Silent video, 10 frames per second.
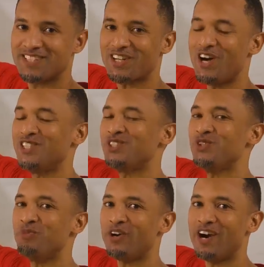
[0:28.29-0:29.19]

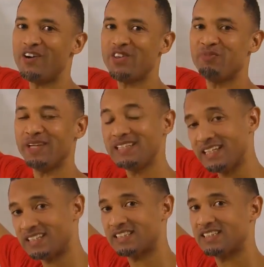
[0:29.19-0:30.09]
consumer
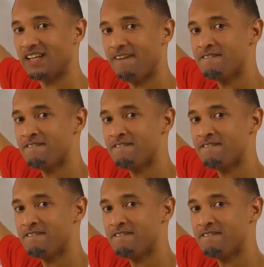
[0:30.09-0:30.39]
arithmetics.